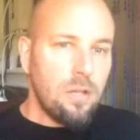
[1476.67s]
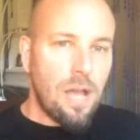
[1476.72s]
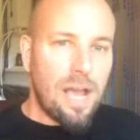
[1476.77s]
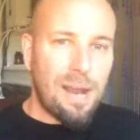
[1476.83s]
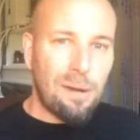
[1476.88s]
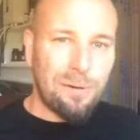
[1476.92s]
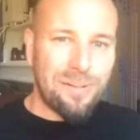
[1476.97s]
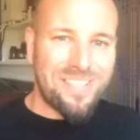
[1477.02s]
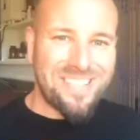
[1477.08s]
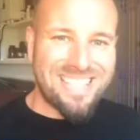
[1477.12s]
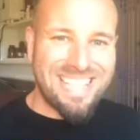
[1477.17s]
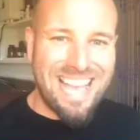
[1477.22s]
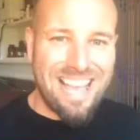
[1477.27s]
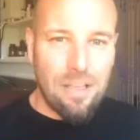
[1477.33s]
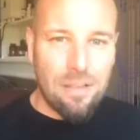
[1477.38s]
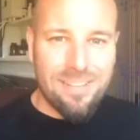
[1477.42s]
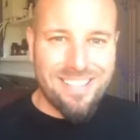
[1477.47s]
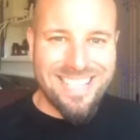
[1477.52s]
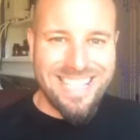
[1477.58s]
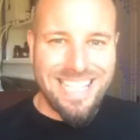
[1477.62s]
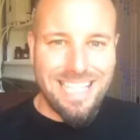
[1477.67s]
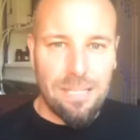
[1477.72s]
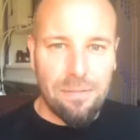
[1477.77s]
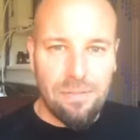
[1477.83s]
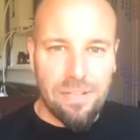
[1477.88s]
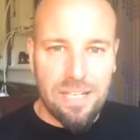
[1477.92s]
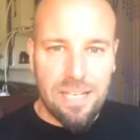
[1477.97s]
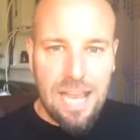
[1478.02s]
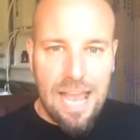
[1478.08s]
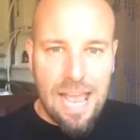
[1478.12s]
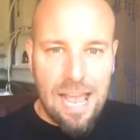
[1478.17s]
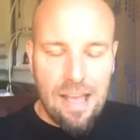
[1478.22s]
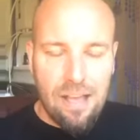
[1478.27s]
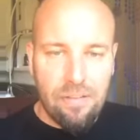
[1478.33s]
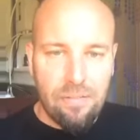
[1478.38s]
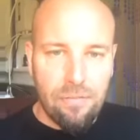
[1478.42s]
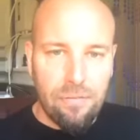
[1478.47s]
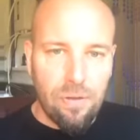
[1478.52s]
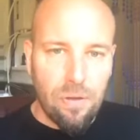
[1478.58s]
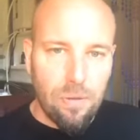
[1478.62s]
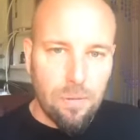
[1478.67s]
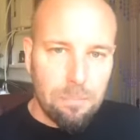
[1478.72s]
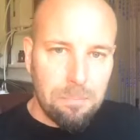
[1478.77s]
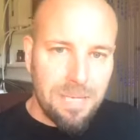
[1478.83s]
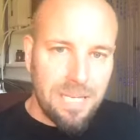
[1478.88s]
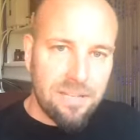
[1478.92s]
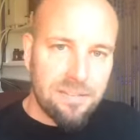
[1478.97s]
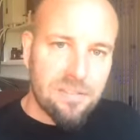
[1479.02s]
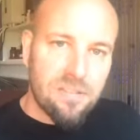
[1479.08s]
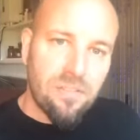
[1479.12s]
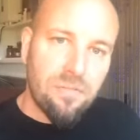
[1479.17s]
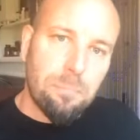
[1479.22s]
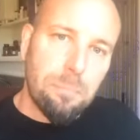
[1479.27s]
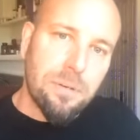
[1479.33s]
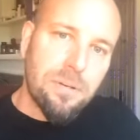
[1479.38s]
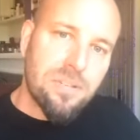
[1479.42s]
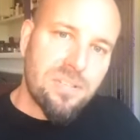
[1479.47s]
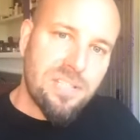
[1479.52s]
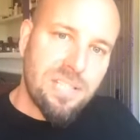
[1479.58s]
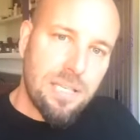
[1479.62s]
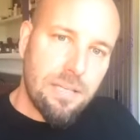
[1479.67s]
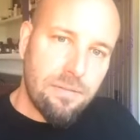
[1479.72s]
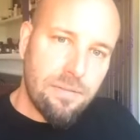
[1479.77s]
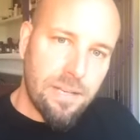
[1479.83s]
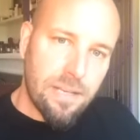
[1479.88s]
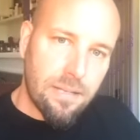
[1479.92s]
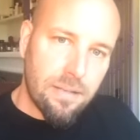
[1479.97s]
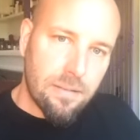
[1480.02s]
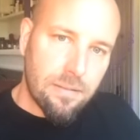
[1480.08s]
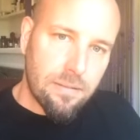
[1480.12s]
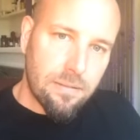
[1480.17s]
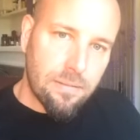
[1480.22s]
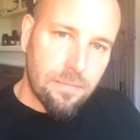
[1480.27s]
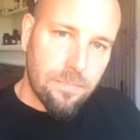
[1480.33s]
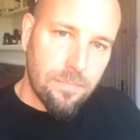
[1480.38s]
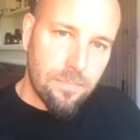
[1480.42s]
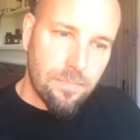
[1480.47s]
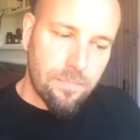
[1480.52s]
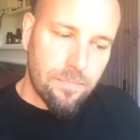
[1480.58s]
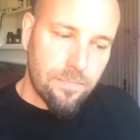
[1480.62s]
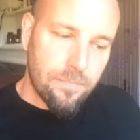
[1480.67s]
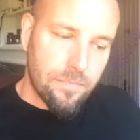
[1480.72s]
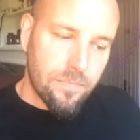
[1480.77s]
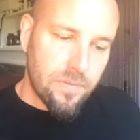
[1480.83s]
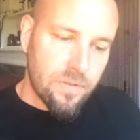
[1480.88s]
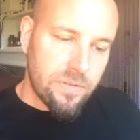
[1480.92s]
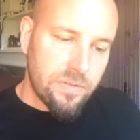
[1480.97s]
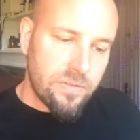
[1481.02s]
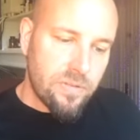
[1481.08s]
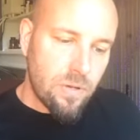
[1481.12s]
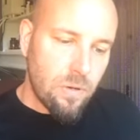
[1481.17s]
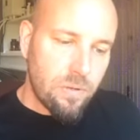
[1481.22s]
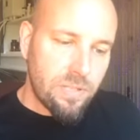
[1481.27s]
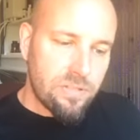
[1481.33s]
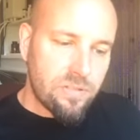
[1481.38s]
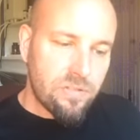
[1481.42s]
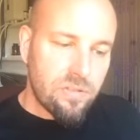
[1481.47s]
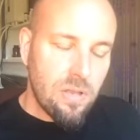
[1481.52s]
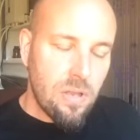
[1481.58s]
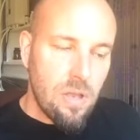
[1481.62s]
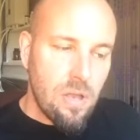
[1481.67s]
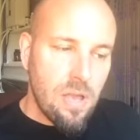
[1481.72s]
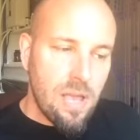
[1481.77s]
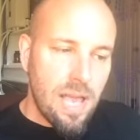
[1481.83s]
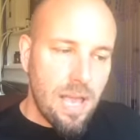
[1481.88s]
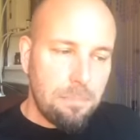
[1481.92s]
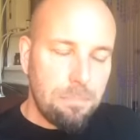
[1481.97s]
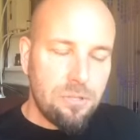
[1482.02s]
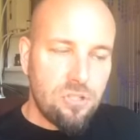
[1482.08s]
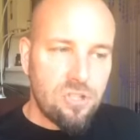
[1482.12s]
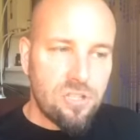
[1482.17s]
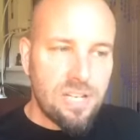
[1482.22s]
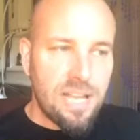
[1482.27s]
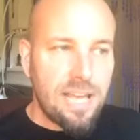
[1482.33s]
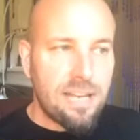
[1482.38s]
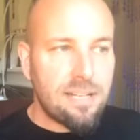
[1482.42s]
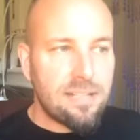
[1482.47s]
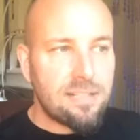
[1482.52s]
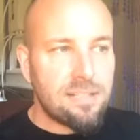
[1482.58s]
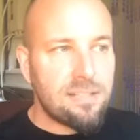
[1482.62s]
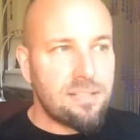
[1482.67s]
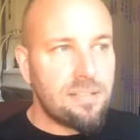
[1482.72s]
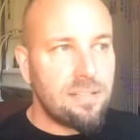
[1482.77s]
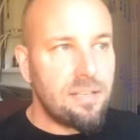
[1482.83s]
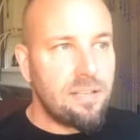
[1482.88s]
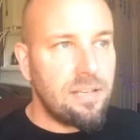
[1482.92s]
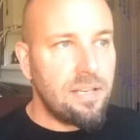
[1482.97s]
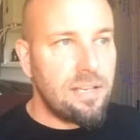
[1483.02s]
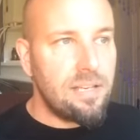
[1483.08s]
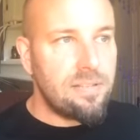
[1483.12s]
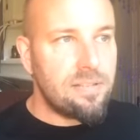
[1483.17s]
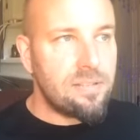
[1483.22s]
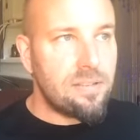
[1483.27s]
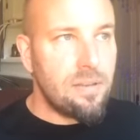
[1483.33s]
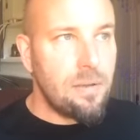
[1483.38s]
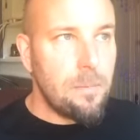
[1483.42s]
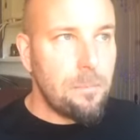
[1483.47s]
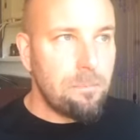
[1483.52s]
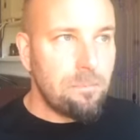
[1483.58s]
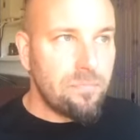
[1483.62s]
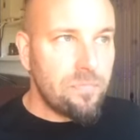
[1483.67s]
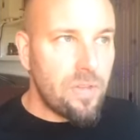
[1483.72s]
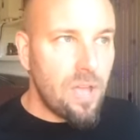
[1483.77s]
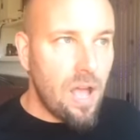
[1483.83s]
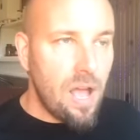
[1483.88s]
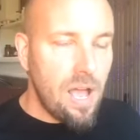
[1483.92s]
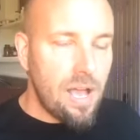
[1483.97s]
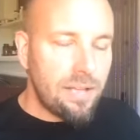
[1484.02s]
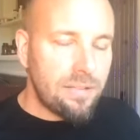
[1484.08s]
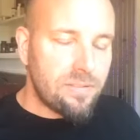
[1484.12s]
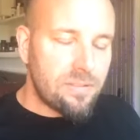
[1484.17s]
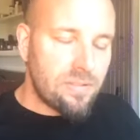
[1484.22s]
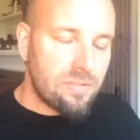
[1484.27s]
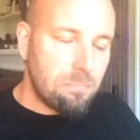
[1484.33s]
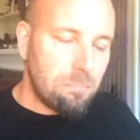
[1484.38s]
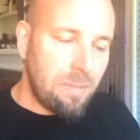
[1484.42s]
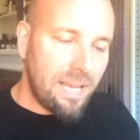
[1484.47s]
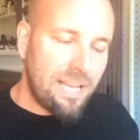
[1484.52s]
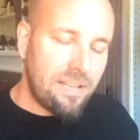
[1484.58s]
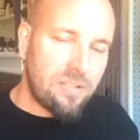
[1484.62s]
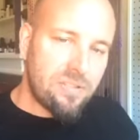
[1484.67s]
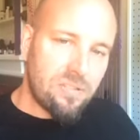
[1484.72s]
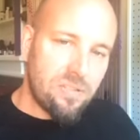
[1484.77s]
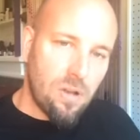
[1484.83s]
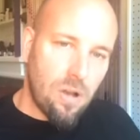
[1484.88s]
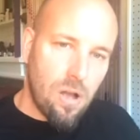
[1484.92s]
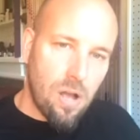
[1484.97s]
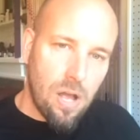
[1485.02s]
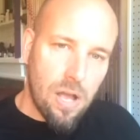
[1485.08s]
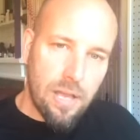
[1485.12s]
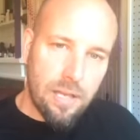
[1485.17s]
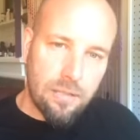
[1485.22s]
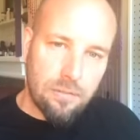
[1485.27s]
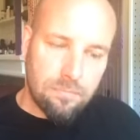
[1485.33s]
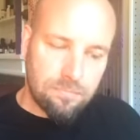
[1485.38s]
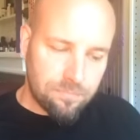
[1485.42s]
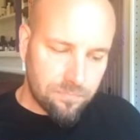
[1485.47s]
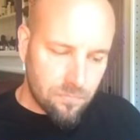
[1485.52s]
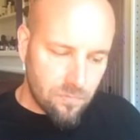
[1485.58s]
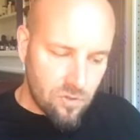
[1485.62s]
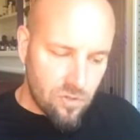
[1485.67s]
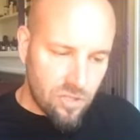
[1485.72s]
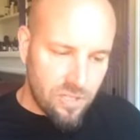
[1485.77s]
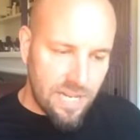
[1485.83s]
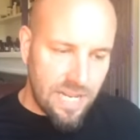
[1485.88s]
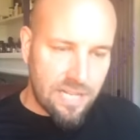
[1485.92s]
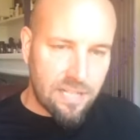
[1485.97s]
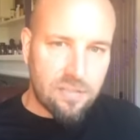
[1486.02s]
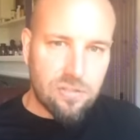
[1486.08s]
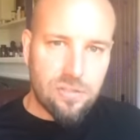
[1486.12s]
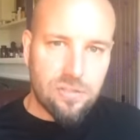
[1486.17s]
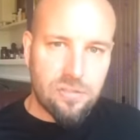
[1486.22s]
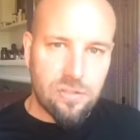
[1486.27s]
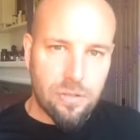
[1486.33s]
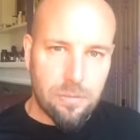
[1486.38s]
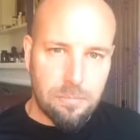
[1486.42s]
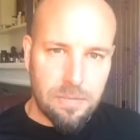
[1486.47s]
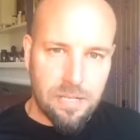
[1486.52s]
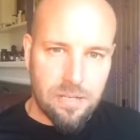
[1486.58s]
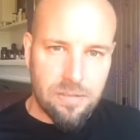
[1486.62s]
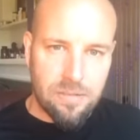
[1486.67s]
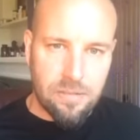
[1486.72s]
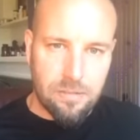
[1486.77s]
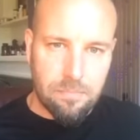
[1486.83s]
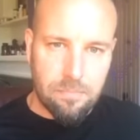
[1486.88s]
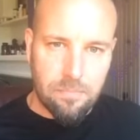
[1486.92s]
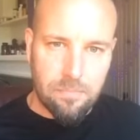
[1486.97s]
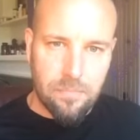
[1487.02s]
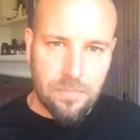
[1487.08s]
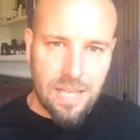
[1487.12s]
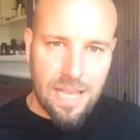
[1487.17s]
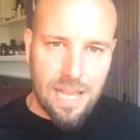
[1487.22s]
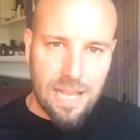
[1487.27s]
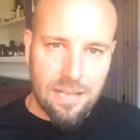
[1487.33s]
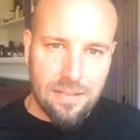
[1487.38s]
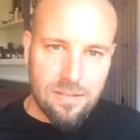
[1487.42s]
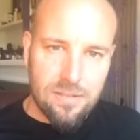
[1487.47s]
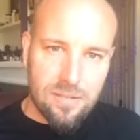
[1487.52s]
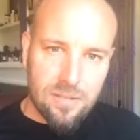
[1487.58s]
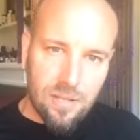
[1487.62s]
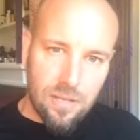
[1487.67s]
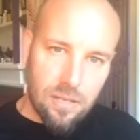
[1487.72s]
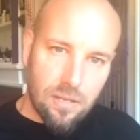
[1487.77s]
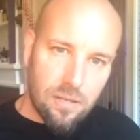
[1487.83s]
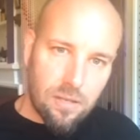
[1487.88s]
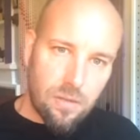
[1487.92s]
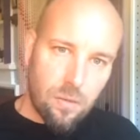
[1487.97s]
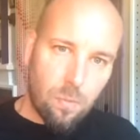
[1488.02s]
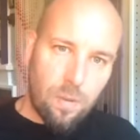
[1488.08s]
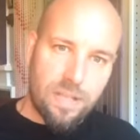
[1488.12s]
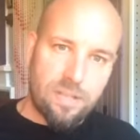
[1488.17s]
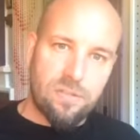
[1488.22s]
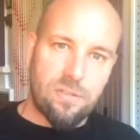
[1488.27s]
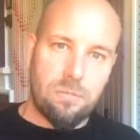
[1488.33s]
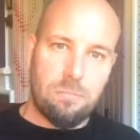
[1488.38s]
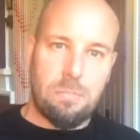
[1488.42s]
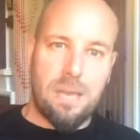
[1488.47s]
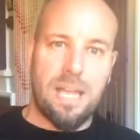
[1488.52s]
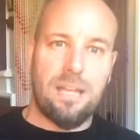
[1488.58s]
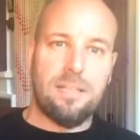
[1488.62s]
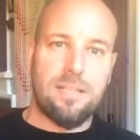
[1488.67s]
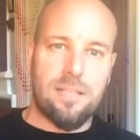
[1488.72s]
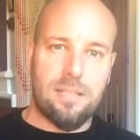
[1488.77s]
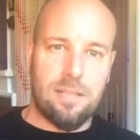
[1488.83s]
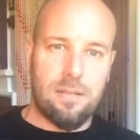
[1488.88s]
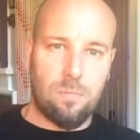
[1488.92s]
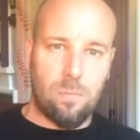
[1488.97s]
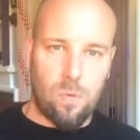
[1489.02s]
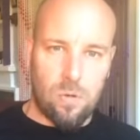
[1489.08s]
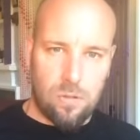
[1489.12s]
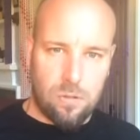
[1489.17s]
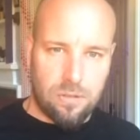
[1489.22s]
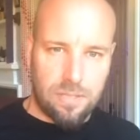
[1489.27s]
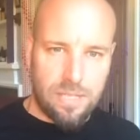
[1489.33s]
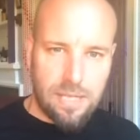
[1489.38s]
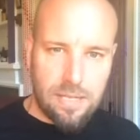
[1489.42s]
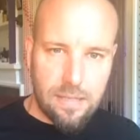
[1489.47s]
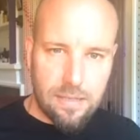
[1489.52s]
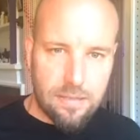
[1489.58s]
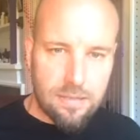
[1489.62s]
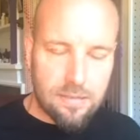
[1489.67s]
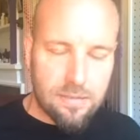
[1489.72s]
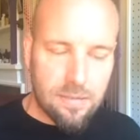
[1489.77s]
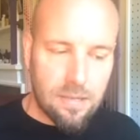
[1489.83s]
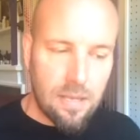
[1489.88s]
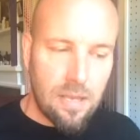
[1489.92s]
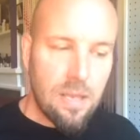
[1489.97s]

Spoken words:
Our cells even have means of perceiving. So epigenetics is not based on genetic determinism as the Western medicine world is.